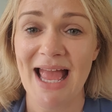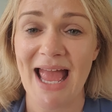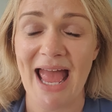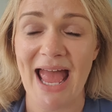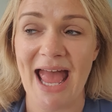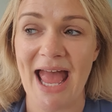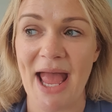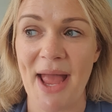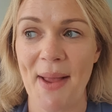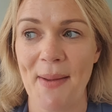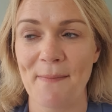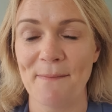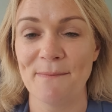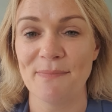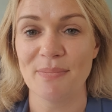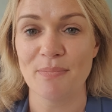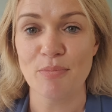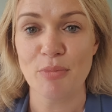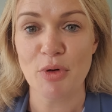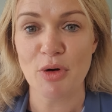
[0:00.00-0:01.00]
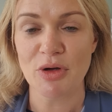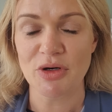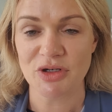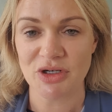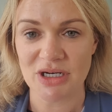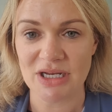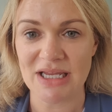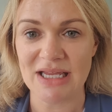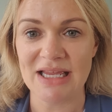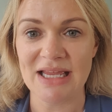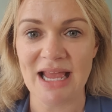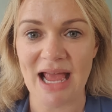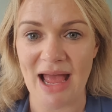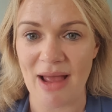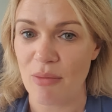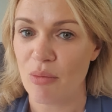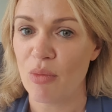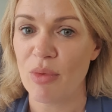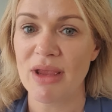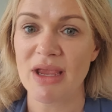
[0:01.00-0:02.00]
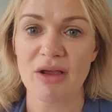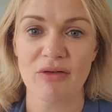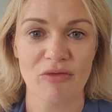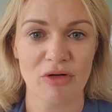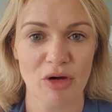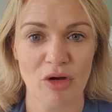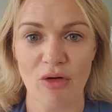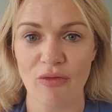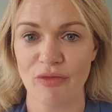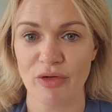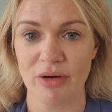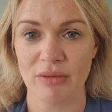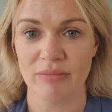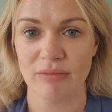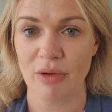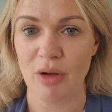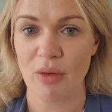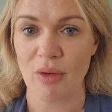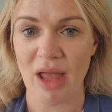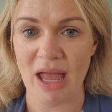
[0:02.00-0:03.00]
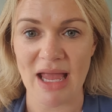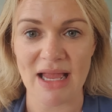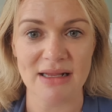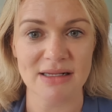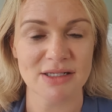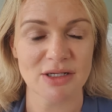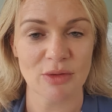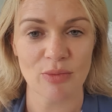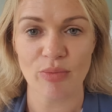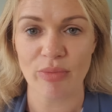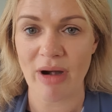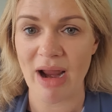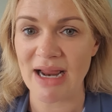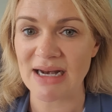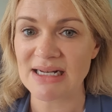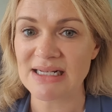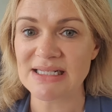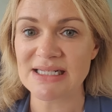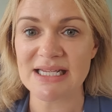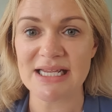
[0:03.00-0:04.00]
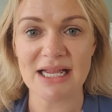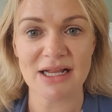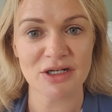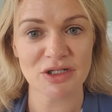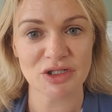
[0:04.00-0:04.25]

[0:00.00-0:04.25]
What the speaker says: But yeah, we can recover, okay? So pregnancy and